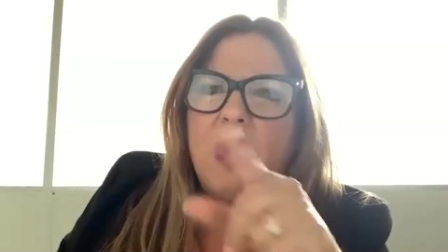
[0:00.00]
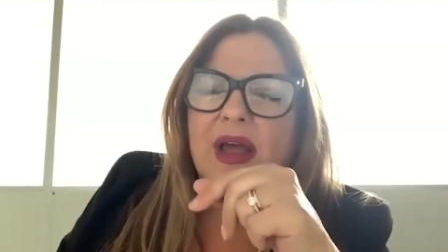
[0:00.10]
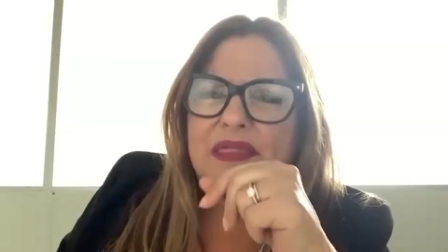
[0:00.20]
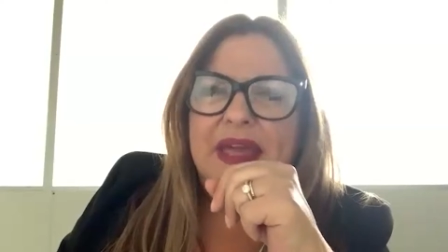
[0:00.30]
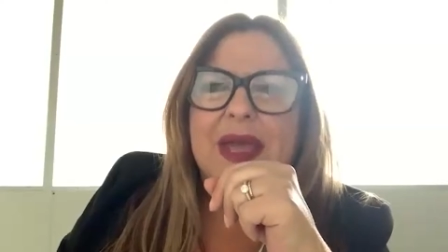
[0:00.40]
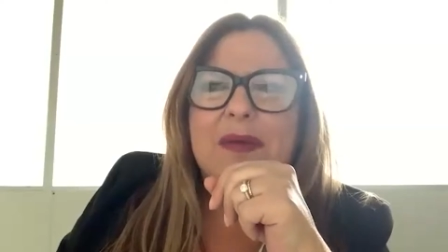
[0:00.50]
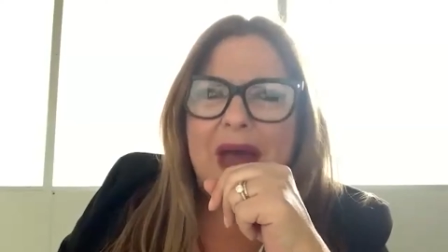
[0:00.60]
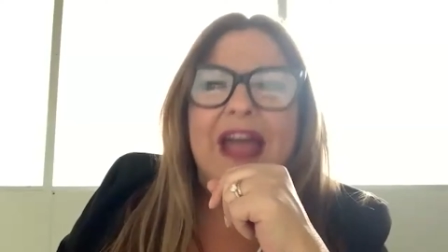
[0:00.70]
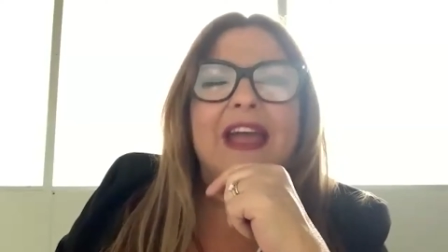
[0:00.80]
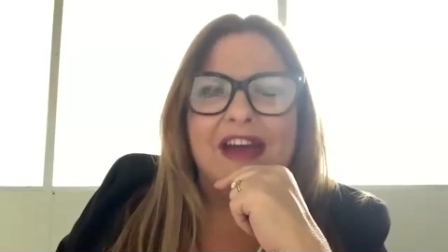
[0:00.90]
what? I think it
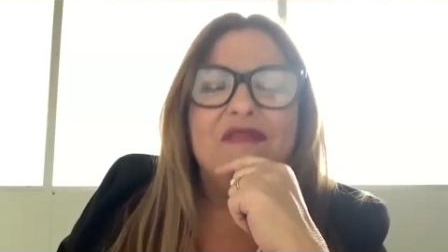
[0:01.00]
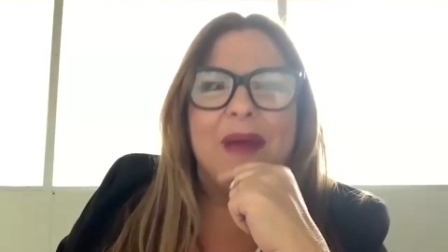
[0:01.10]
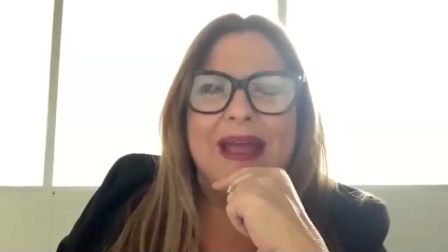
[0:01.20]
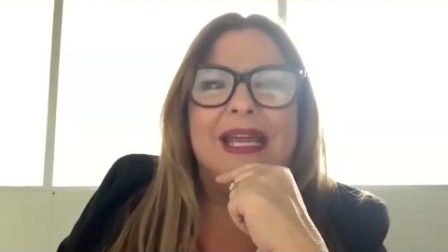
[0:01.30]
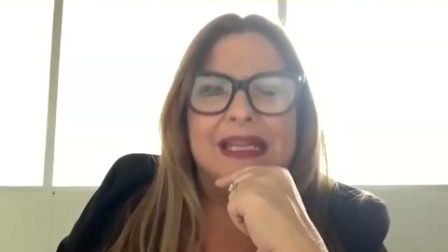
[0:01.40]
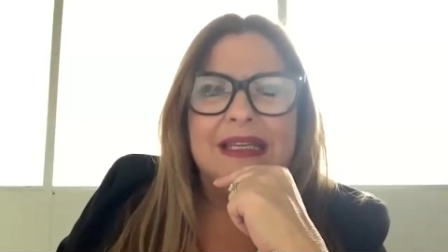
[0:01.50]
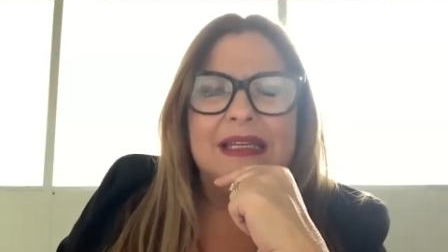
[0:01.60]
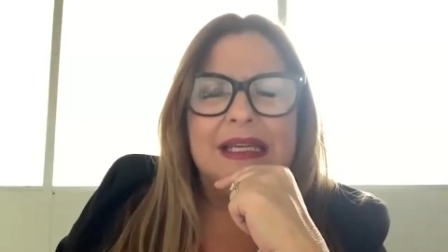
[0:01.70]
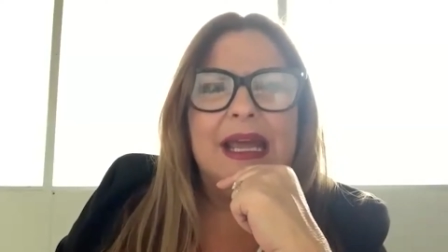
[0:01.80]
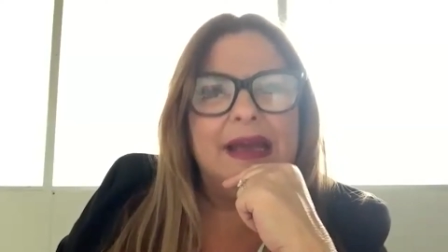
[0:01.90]
may have been.
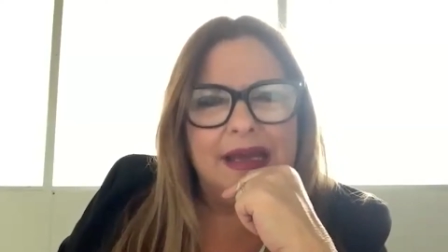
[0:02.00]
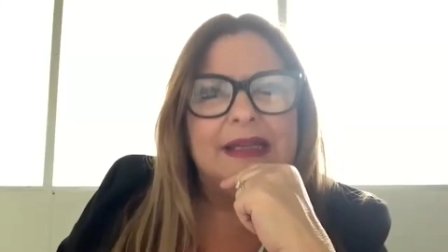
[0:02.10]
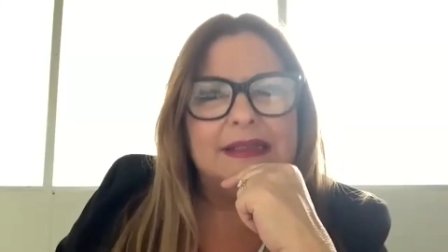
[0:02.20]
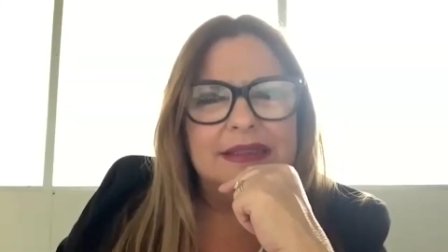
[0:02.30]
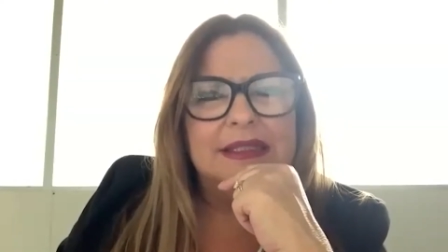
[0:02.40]
Yeah. yeah.